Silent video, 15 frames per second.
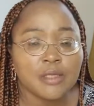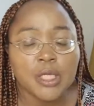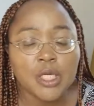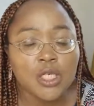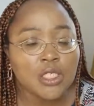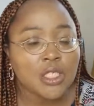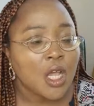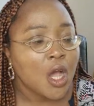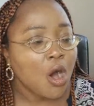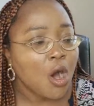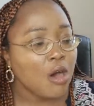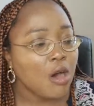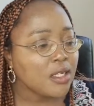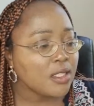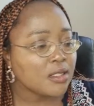Because
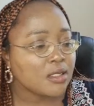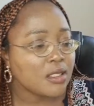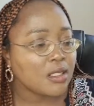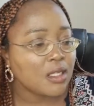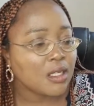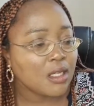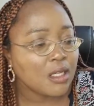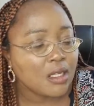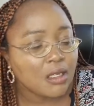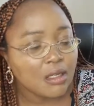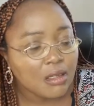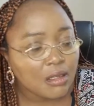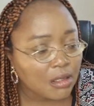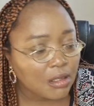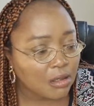all this
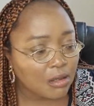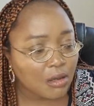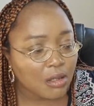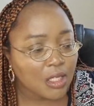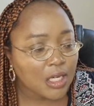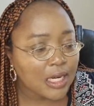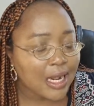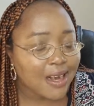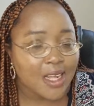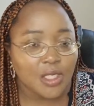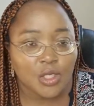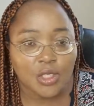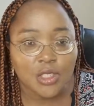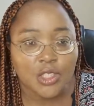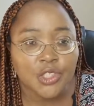running around
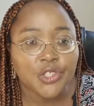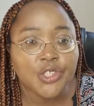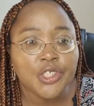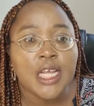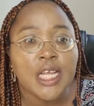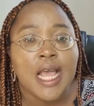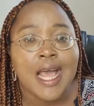on the street,